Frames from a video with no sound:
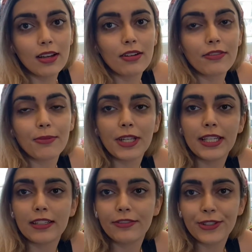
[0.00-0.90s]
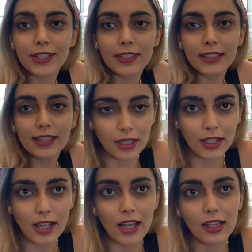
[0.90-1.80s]
from my interview series.
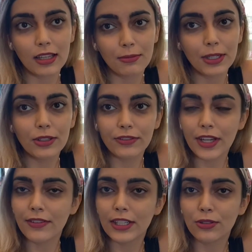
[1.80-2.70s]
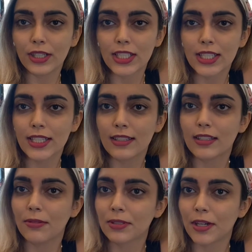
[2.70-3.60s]
Let me know if you have any questions and
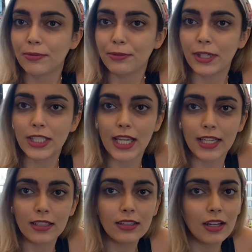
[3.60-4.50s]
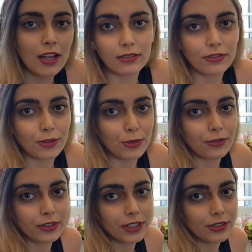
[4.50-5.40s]
subscribe to my channel for more
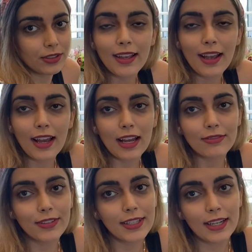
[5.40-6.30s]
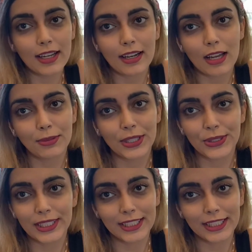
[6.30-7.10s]
videos. Have fun and happy coding!